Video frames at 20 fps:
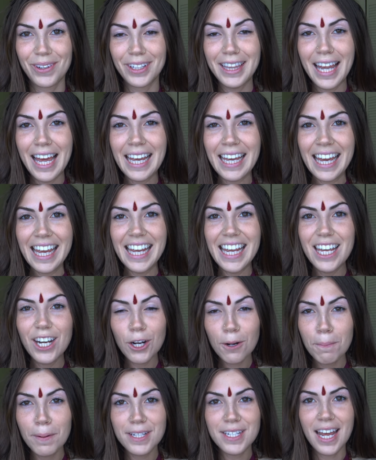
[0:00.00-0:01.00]
We're like
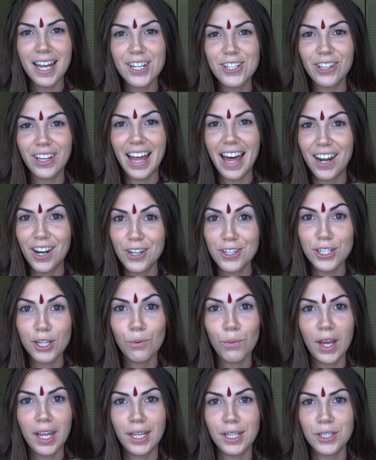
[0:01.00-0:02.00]
inner potential
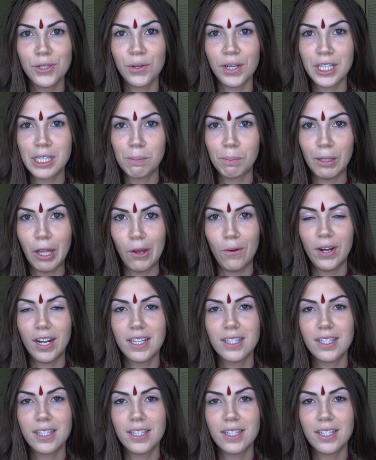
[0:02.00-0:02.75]
energy waiting to explode.